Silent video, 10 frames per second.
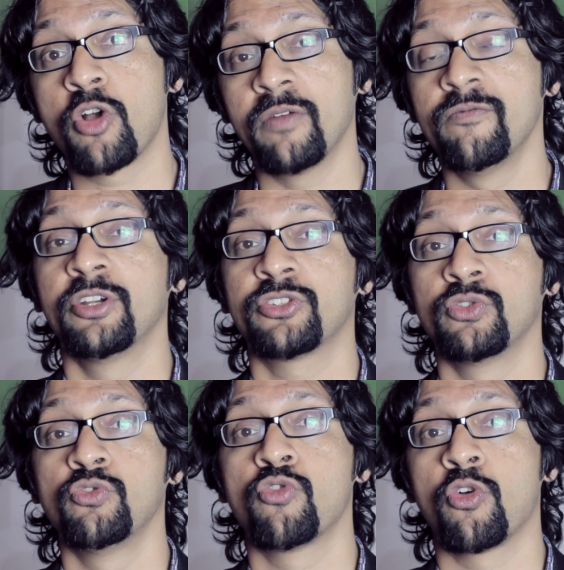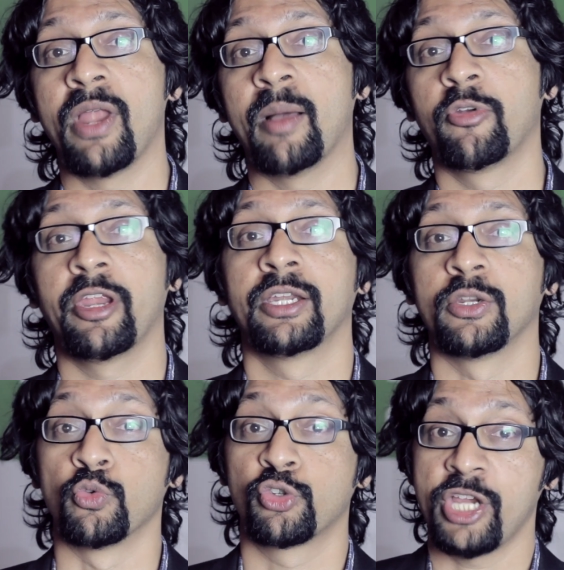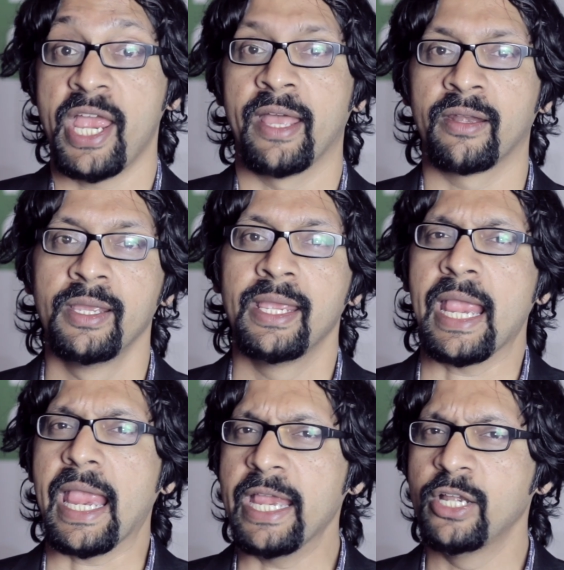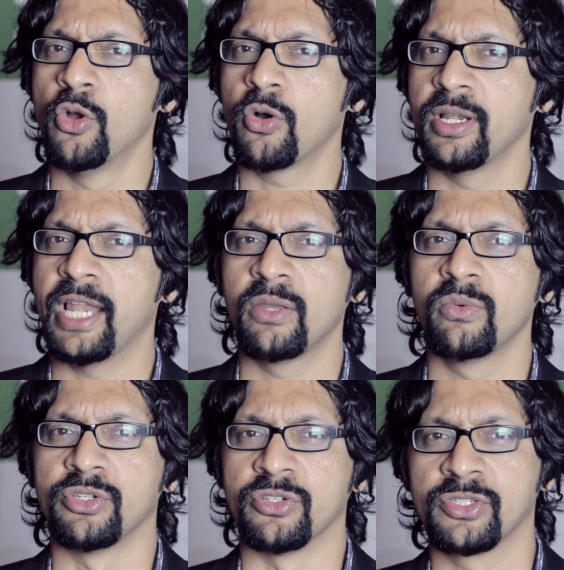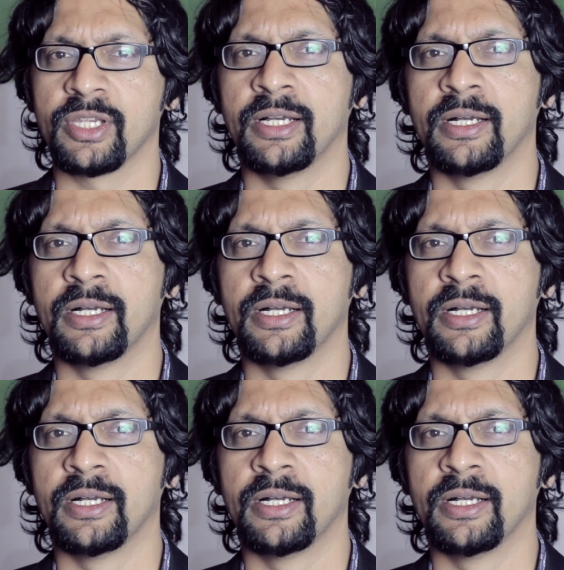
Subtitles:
converse and who collaborate and who share in local languages.